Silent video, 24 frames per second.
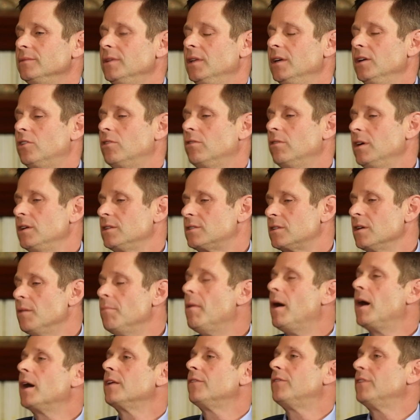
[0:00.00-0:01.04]
they create some
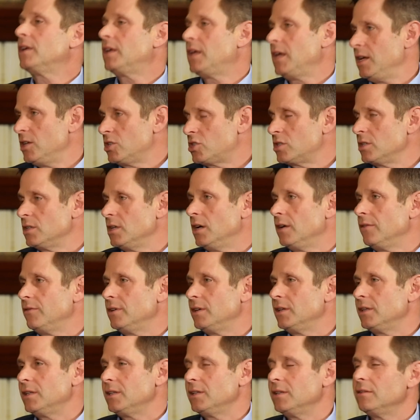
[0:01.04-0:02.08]
modification of
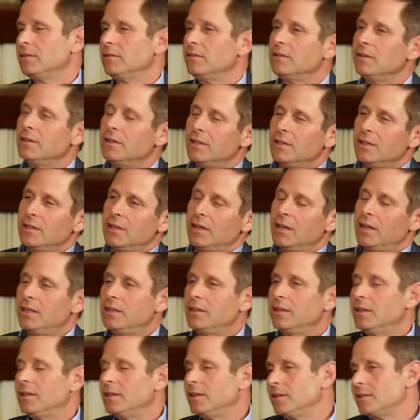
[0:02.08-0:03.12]
it and
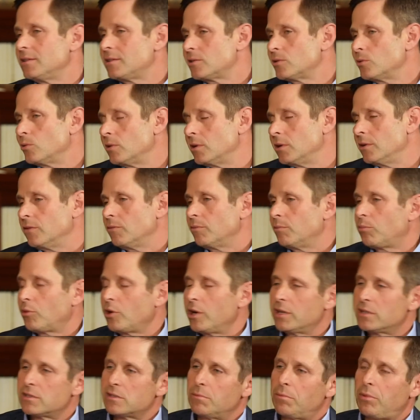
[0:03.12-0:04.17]
and then it sort of
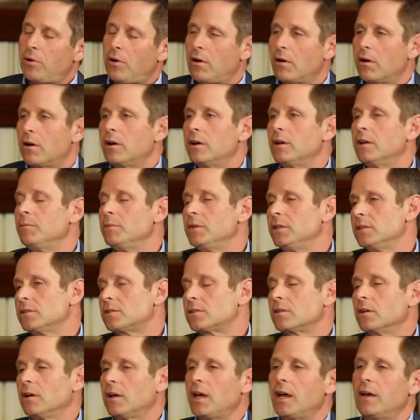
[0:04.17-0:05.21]
breaks apart. I mean, you
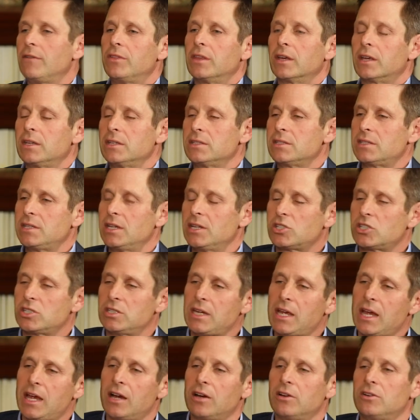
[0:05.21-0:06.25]
still have the
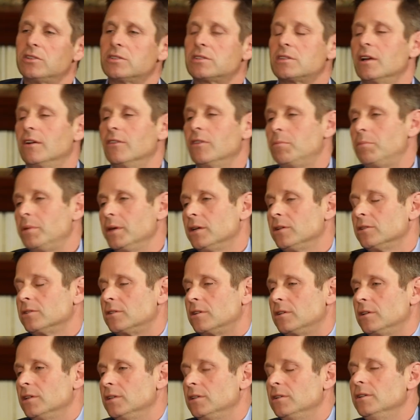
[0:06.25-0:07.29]
concessionaire, and you still have the
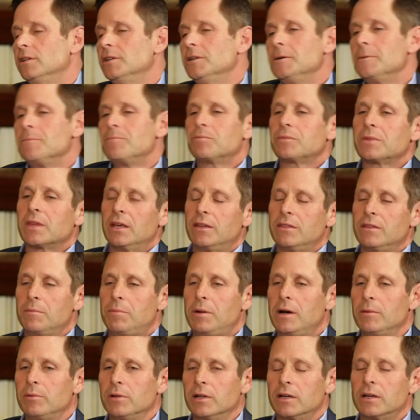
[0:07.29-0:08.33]
builder and, and the
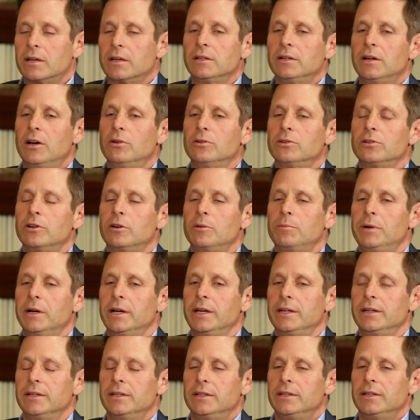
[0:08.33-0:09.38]
public owner,
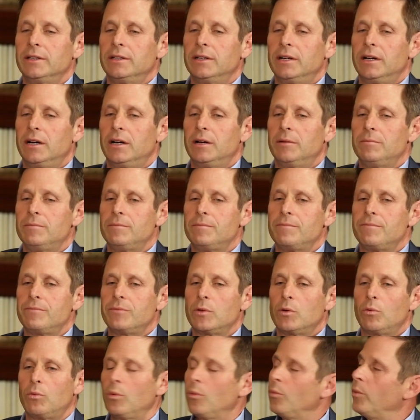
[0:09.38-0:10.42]
but um,
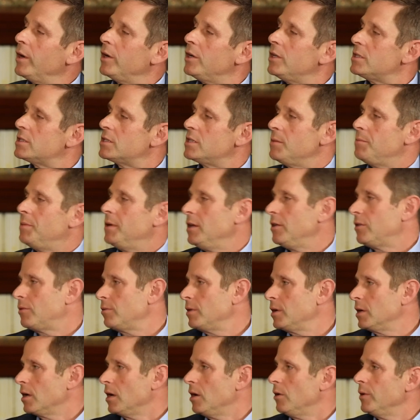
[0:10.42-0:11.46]
where do you see
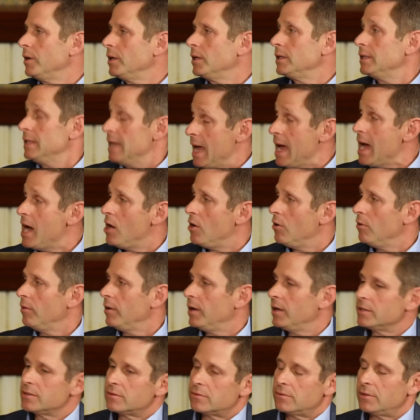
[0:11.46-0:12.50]
P3 going now
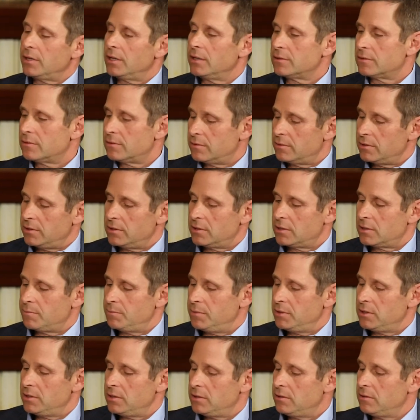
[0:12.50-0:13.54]
as, as it's
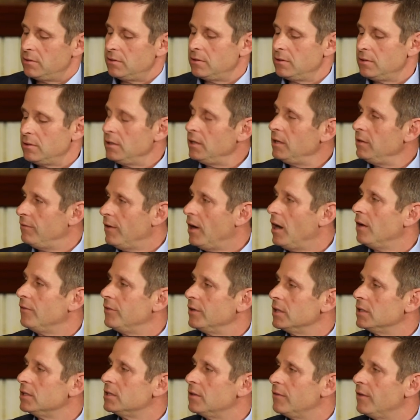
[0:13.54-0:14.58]
been
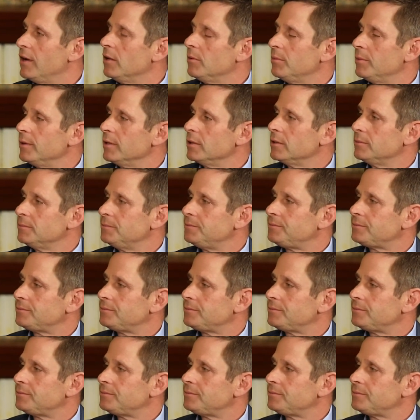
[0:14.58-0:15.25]
evolving and developing?